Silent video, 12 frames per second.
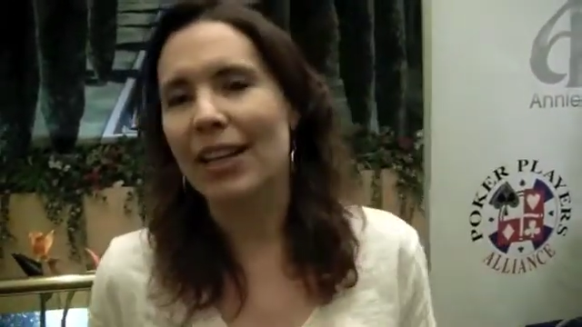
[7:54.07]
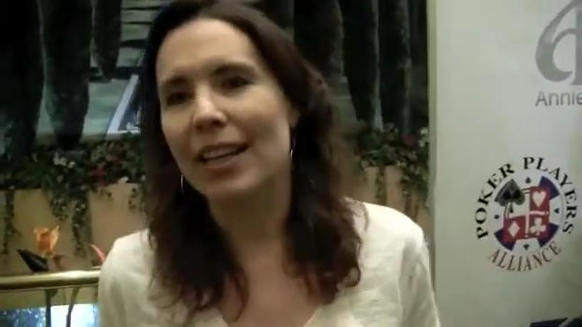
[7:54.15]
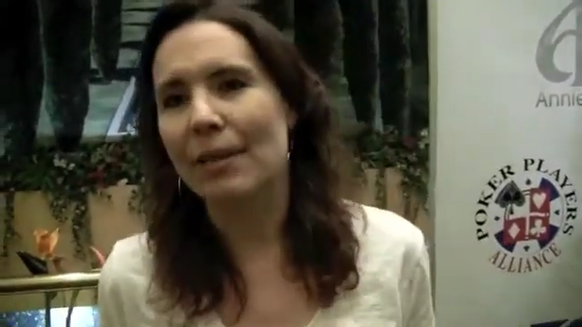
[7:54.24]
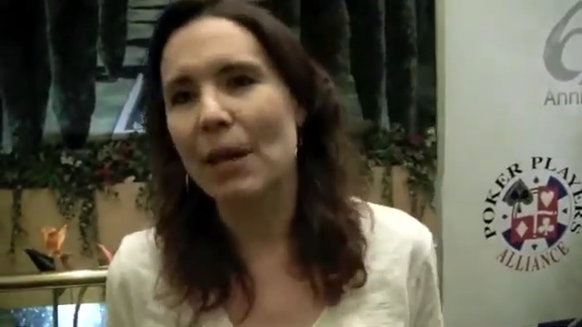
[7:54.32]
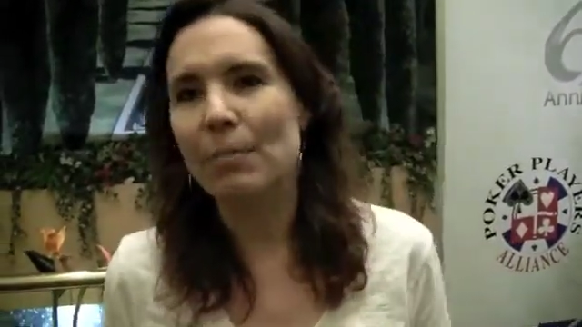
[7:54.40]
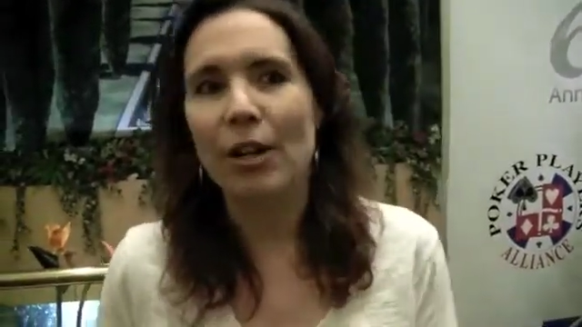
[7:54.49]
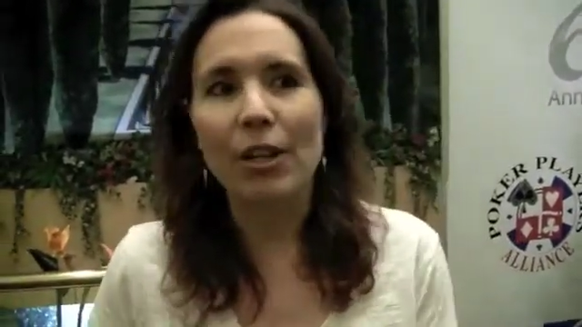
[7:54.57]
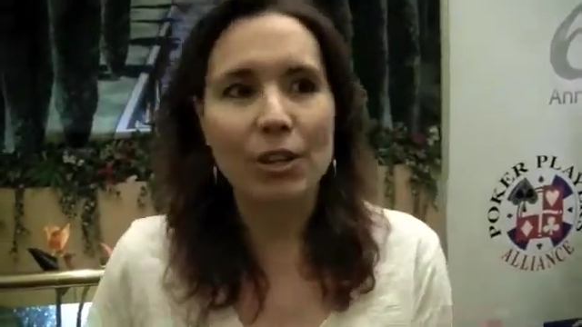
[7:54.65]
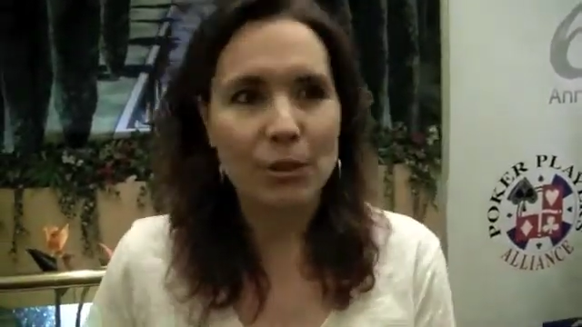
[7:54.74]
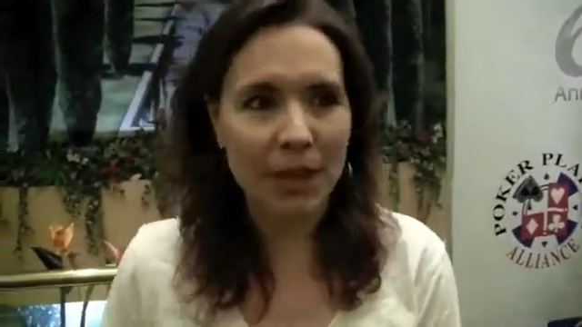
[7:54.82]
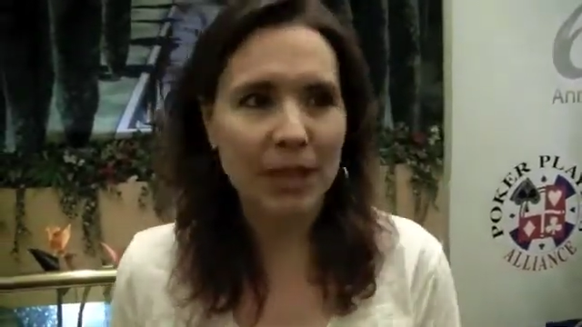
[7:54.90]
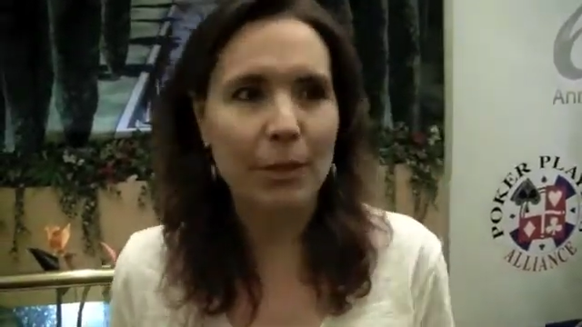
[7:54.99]
I think my
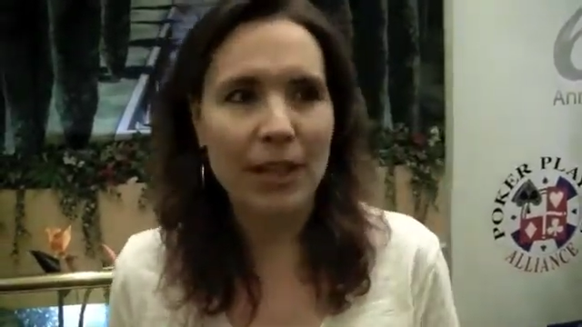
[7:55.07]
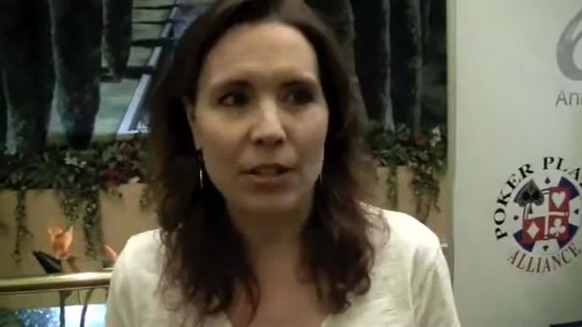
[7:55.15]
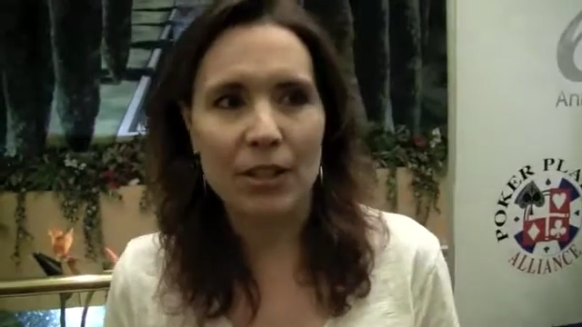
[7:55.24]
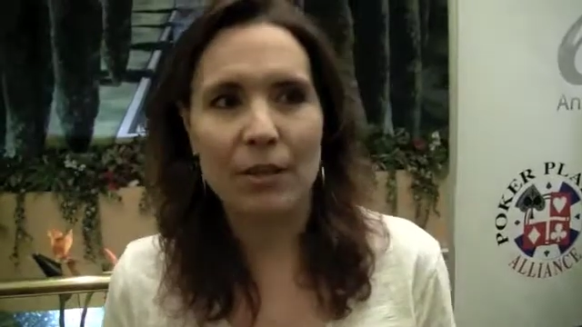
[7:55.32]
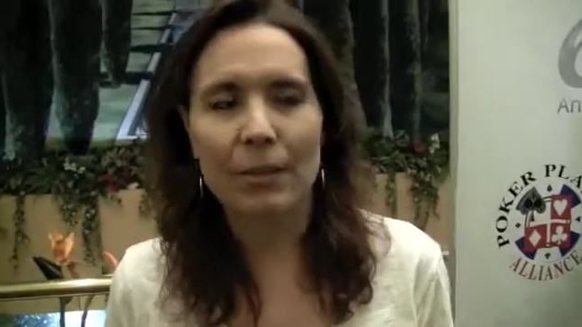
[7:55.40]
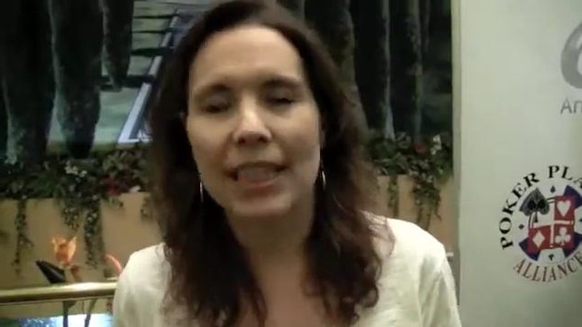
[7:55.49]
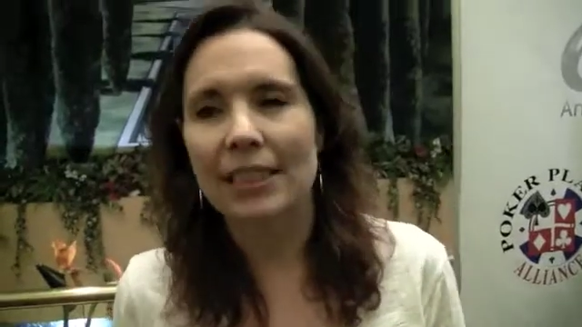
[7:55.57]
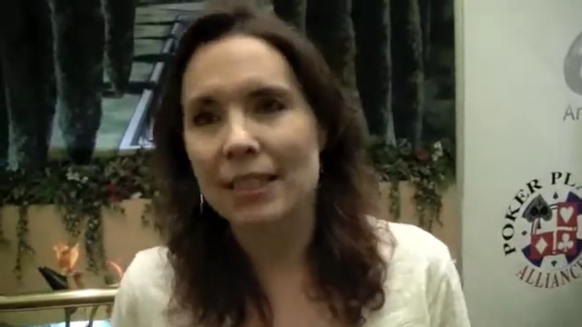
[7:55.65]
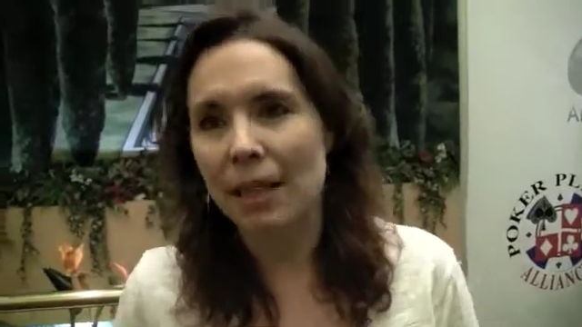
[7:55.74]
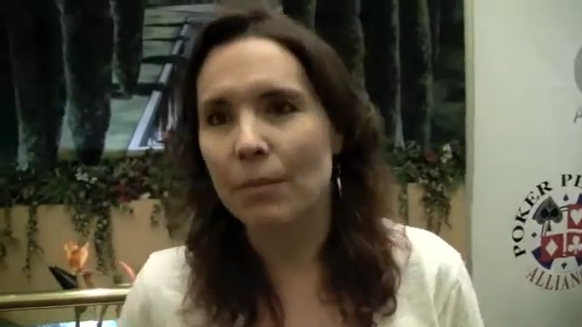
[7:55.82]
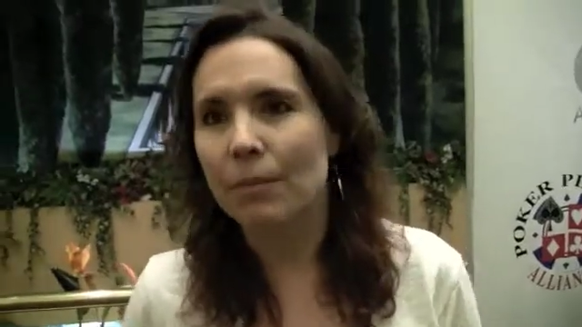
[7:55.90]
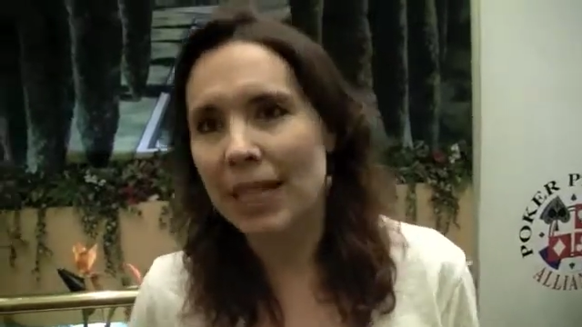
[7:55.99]
brother's much better than me at
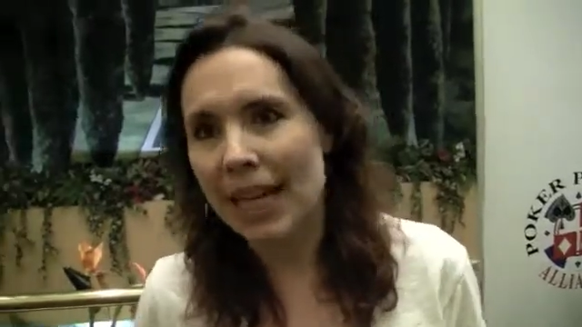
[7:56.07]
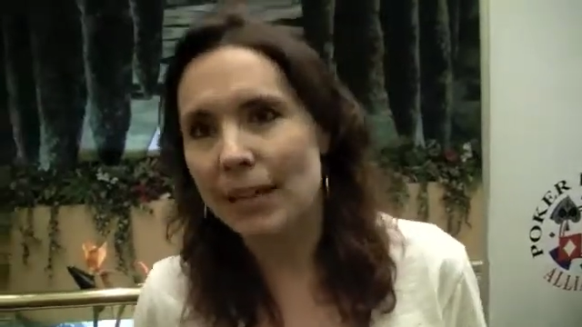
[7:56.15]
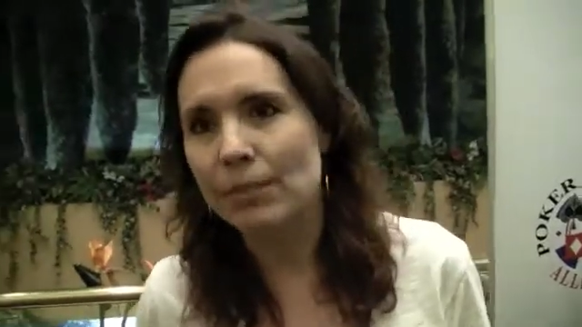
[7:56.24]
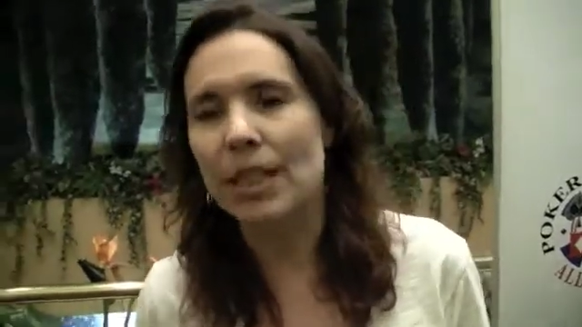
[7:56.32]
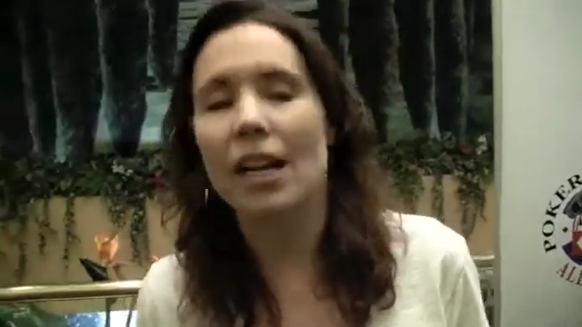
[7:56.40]
some games,